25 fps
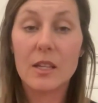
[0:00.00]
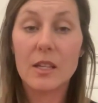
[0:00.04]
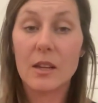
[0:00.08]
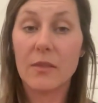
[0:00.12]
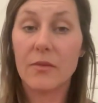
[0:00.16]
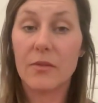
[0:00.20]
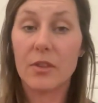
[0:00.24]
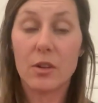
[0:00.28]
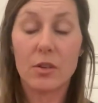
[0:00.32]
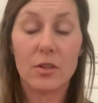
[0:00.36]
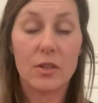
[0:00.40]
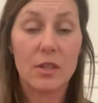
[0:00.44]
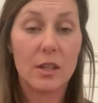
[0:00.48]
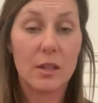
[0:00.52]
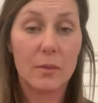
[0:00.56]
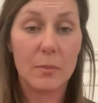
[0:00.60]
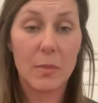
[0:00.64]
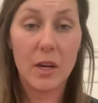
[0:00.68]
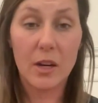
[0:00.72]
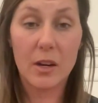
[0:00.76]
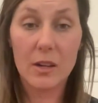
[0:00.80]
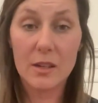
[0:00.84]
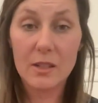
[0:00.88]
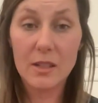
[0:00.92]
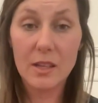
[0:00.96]
If there's a
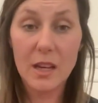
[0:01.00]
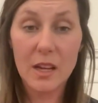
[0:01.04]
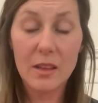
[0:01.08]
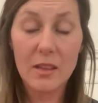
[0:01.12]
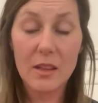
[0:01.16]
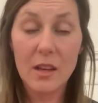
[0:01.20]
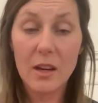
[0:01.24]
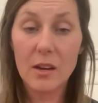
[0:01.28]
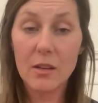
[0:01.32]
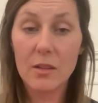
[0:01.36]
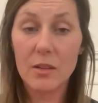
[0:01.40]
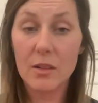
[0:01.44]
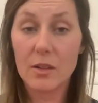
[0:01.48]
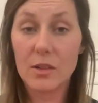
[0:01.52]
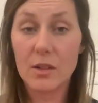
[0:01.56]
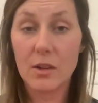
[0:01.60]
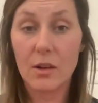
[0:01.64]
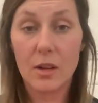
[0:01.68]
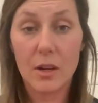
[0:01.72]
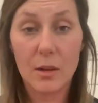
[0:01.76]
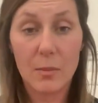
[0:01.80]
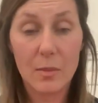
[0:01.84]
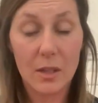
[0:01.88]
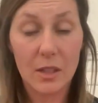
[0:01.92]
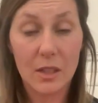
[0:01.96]
parasite there that's
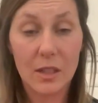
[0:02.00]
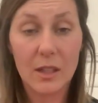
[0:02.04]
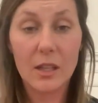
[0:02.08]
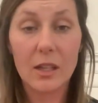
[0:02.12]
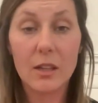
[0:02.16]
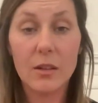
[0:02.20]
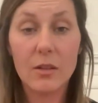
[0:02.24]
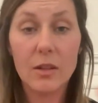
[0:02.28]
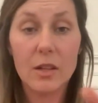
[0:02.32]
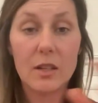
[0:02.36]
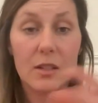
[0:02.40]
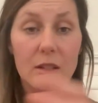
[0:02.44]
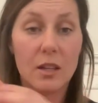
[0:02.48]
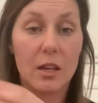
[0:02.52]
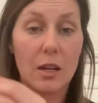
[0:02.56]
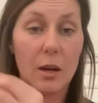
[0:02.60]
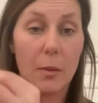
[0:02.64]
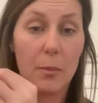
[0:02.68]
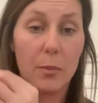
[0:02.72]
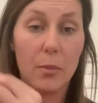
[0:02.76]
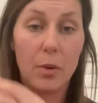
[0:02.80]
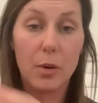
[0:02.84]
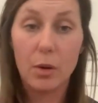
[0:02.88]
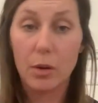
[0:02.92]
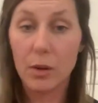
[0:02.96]
already been killed, it's going
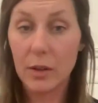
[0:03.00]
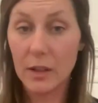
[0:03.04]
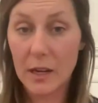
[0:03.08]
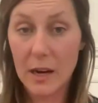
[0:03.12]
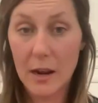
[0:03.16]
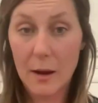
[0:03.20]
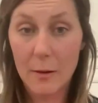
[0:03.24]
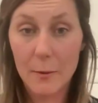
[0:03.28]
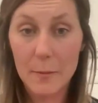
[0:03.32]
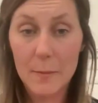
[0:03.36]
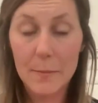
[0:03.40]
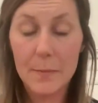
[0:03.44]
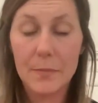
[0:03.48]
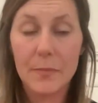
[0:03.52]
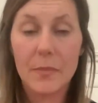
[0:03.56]
to pull it out.